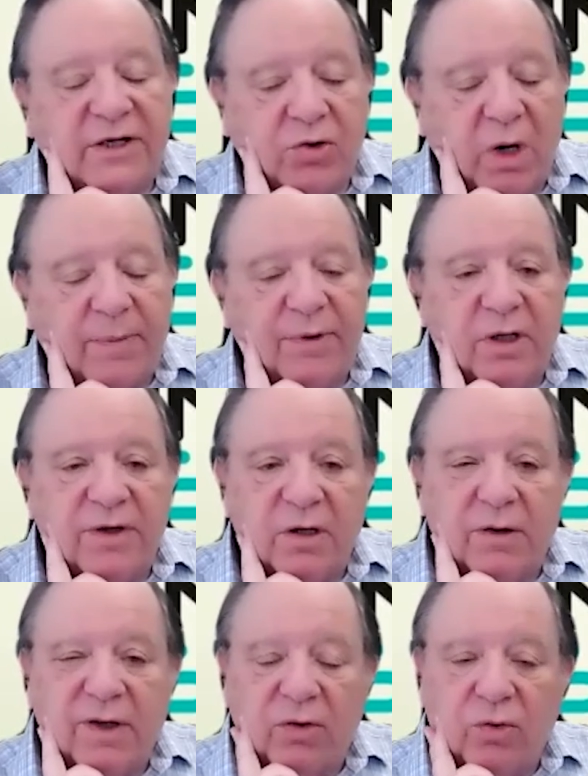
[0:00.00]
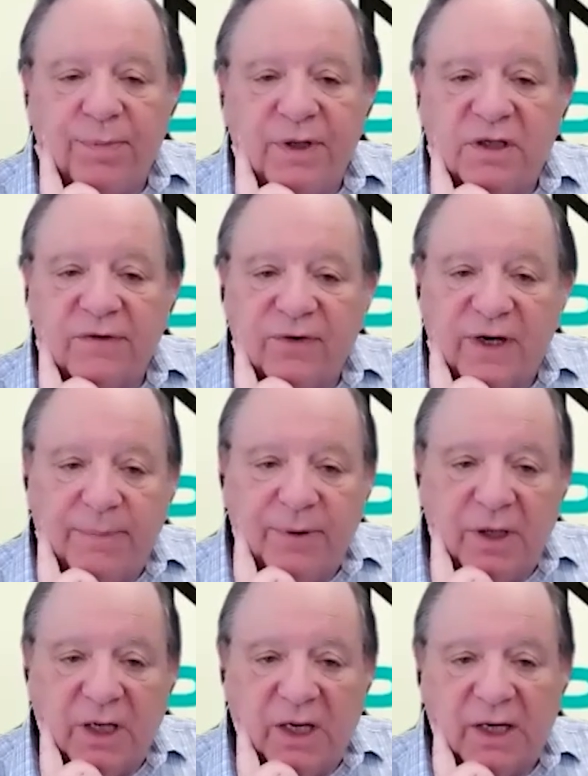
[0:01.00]
correct, but there would be different
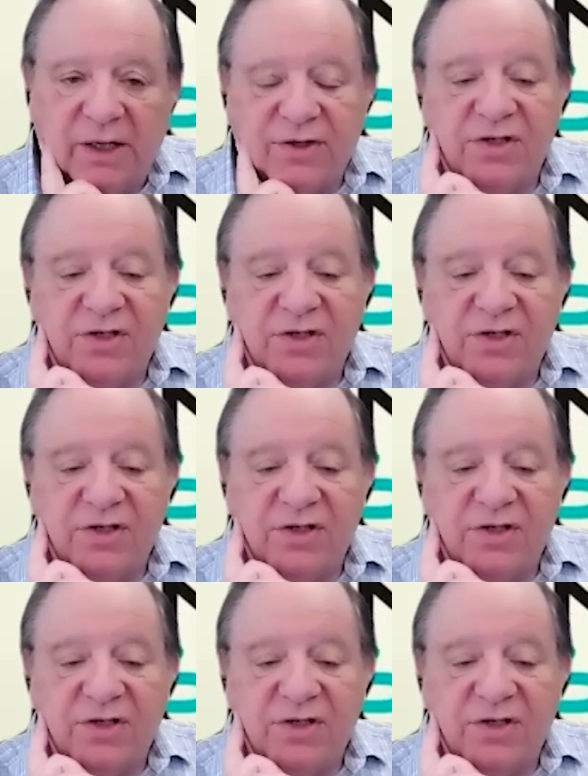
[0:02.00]
APIs.